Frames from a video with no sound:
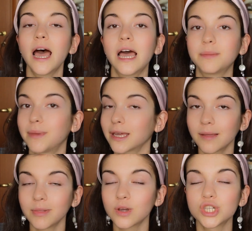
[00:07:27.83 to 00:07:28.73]
and make
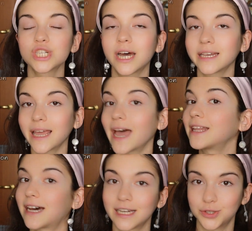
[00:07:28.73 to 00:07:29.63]
them look shiny and
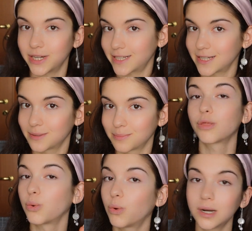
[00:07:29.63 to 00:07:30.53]
hydrated.
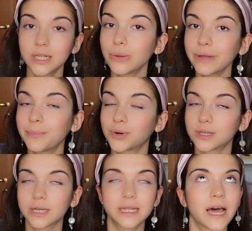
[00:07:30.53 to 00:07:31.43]
The one and only
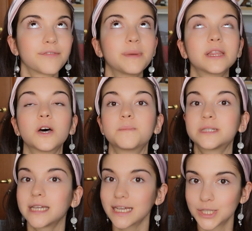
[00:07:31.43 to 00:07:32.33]
product I've been
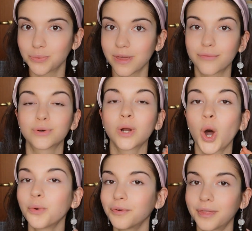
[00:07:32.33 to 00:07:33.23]
obsessed with for
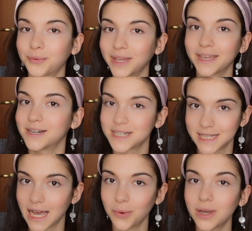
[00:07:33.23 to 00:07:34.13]
over 3 years
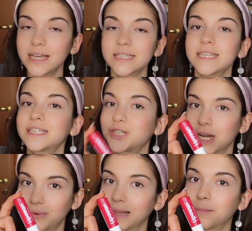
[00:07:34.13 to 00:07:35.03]
now is this
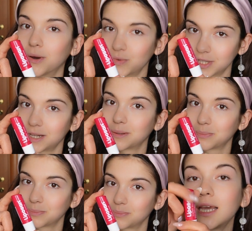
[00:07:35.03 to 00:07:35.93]
Cherry Lip Potion.
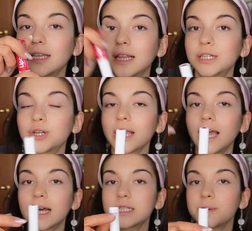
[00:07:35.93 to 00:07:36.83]
It literally
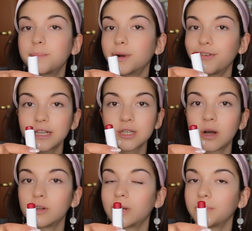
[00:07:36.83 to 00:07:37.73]
has the perfect
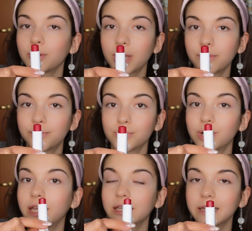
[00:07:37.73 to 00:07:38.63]
color I'm looking for
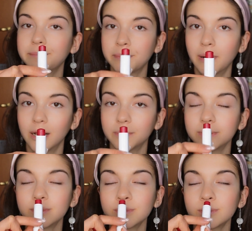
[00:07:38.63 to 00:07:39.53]
in a lip balm,
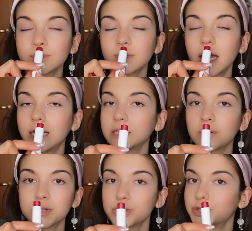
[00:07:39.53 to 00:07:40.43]
and it
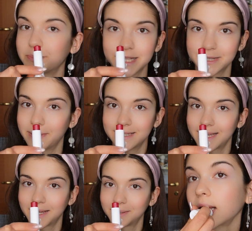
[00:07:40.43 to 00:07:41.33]
also smells amazing.